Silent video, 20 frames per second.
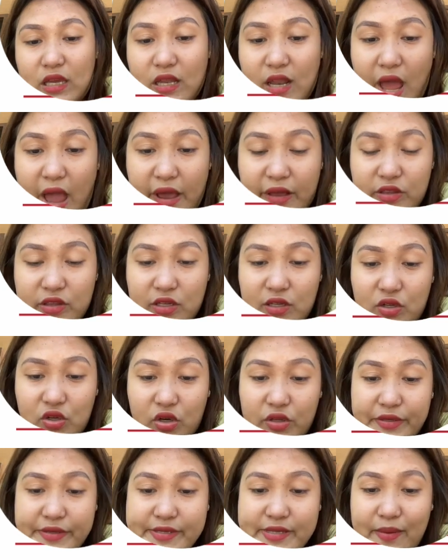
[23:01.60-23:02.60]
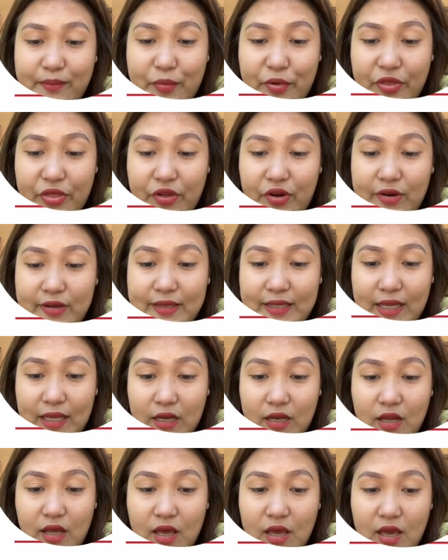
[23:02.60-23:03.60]
enacted on December
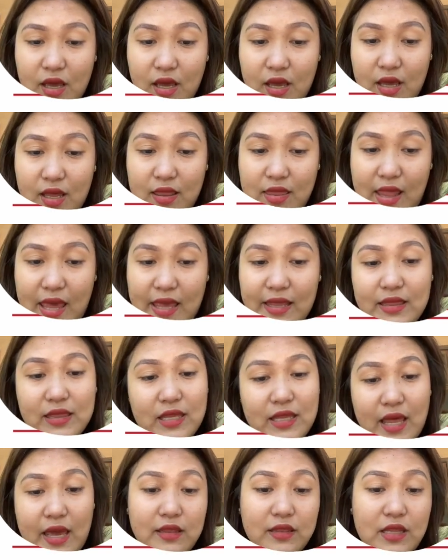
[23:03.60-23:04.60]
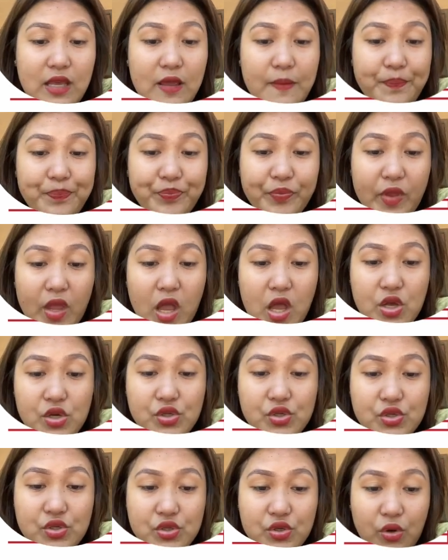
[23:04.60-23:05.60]
13, 1990.
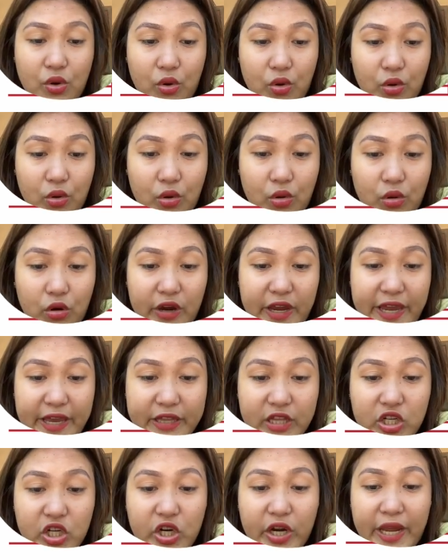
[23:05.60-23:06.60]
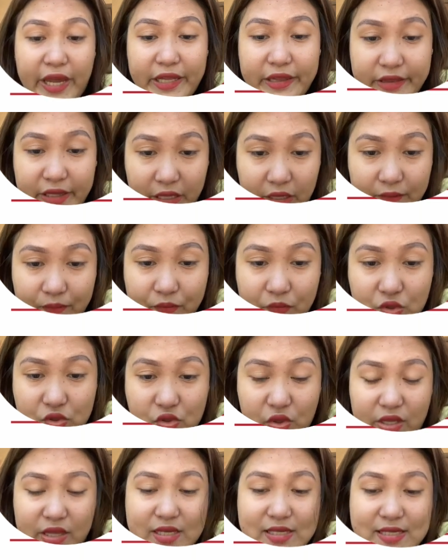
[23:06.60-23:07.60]
So it
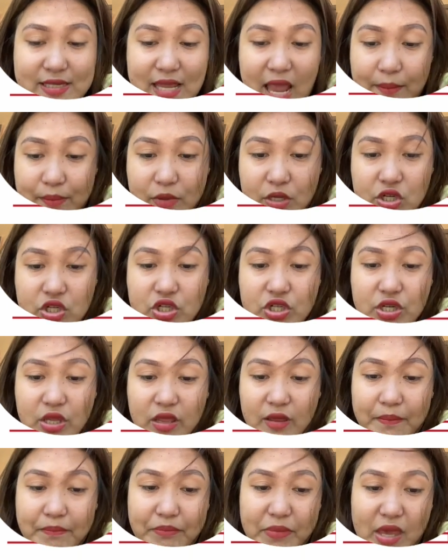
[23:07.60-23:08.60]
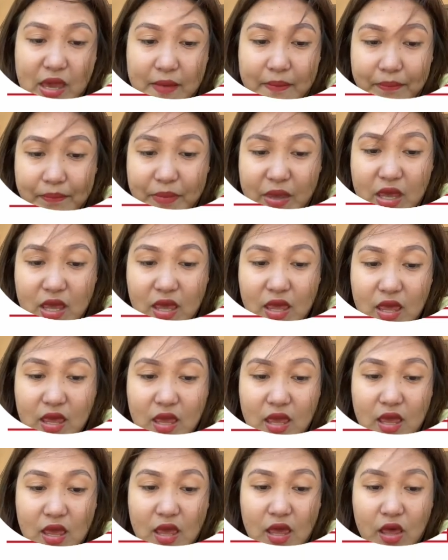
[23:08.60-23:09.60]
established the PNP,
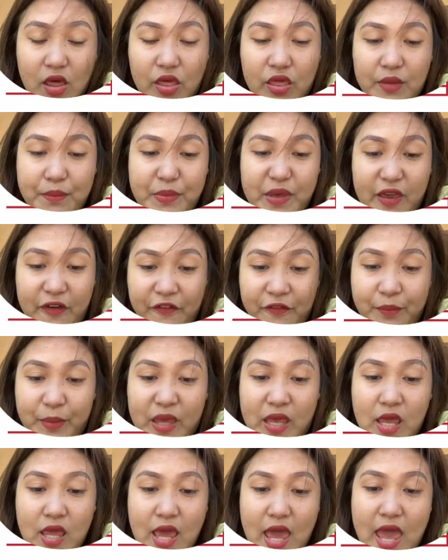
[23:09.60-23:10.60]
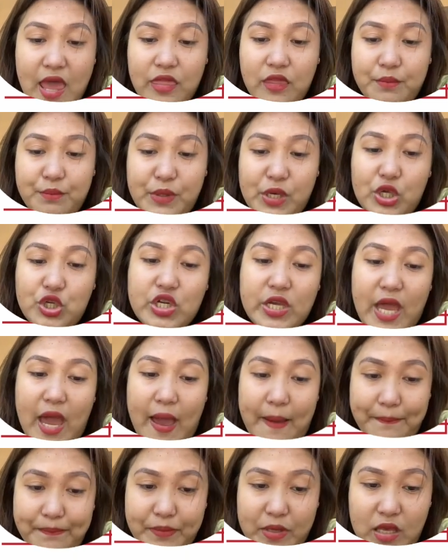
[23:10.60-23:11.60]
the BFP, and the
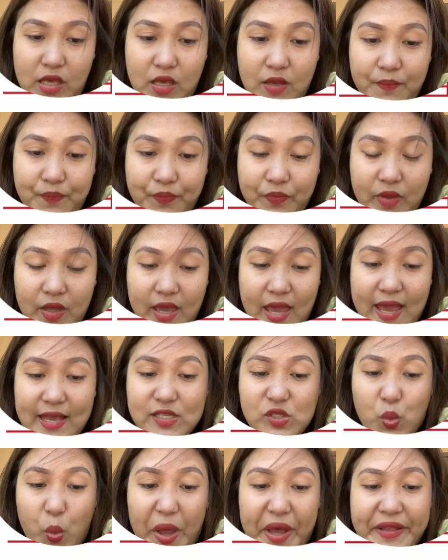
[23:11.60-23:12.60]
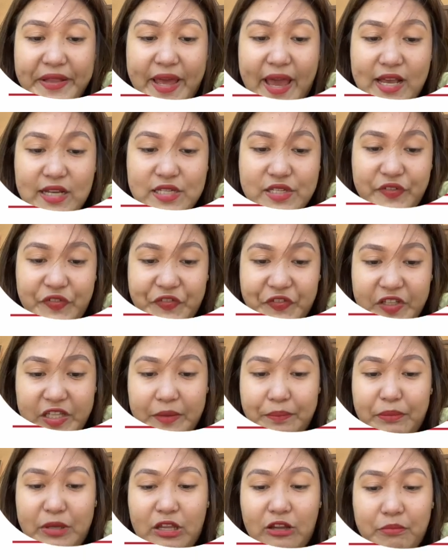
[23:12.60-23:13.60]
BJMP, as well as the
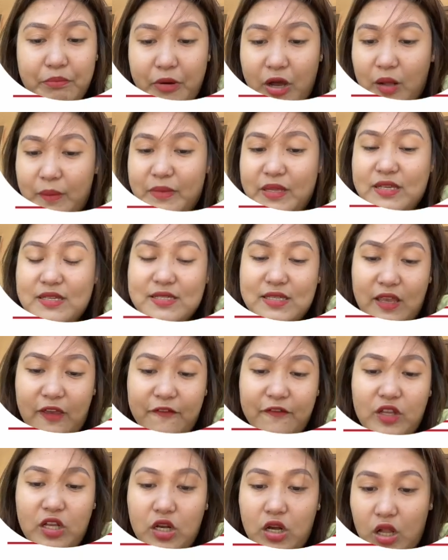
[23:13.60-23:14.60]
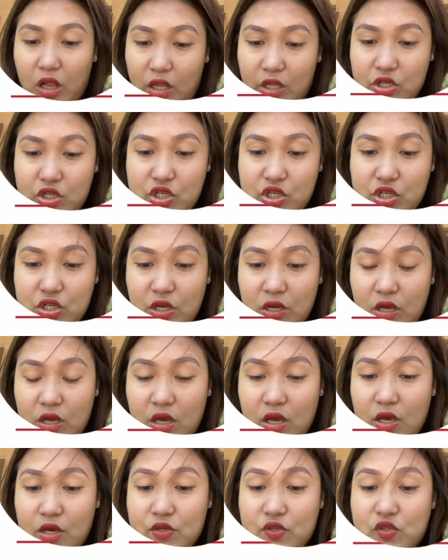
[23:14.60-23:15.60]
Philippine Public Safety College.
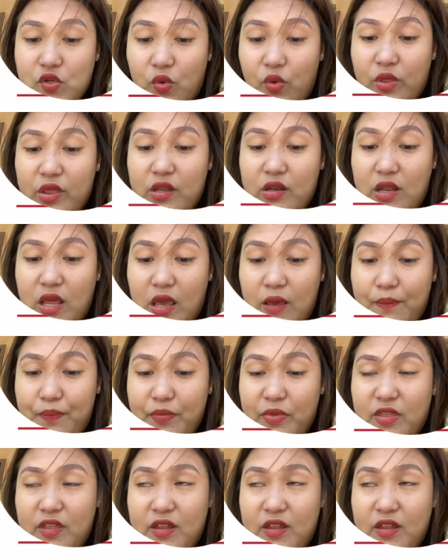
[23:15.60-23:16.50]
So the name